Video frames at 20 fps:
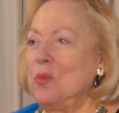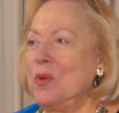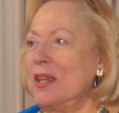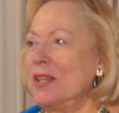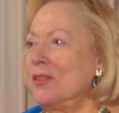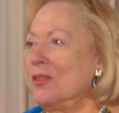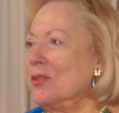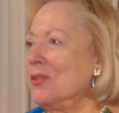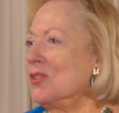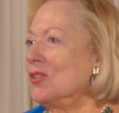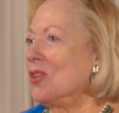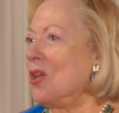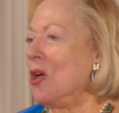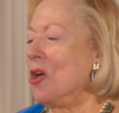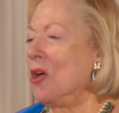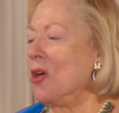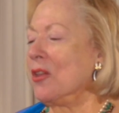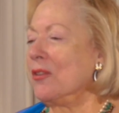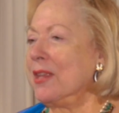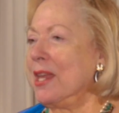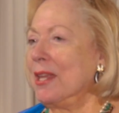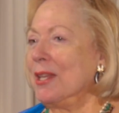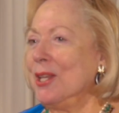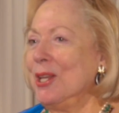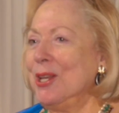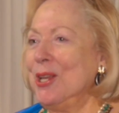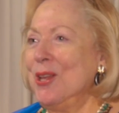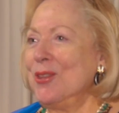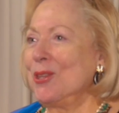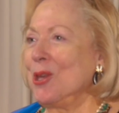and we saw
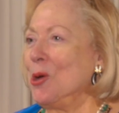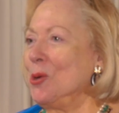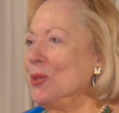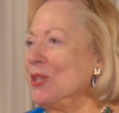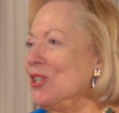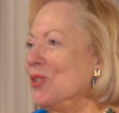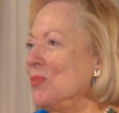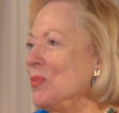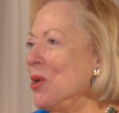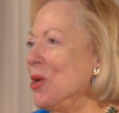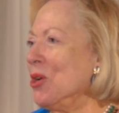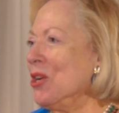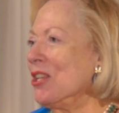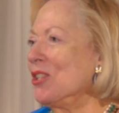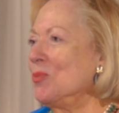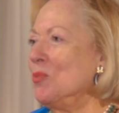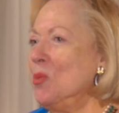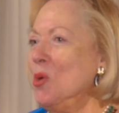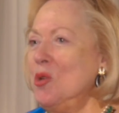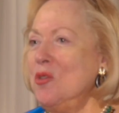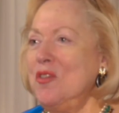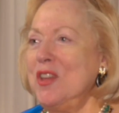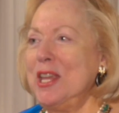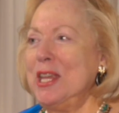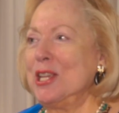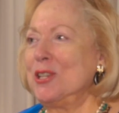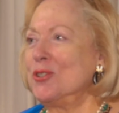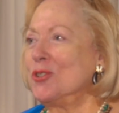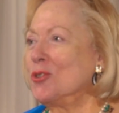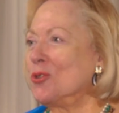that the Holy Spirit is
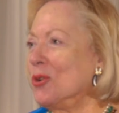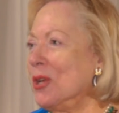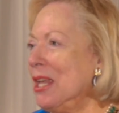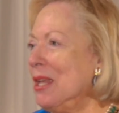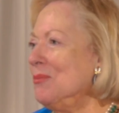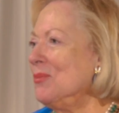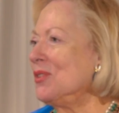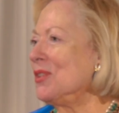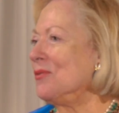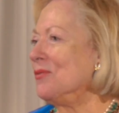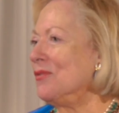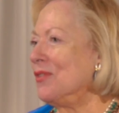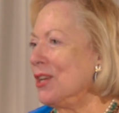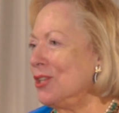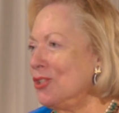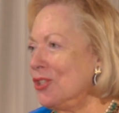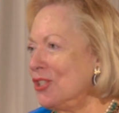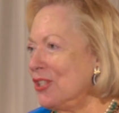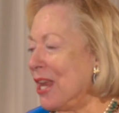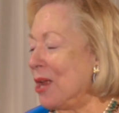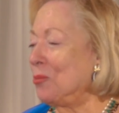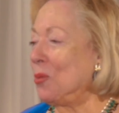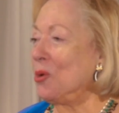moving in dreams and visions.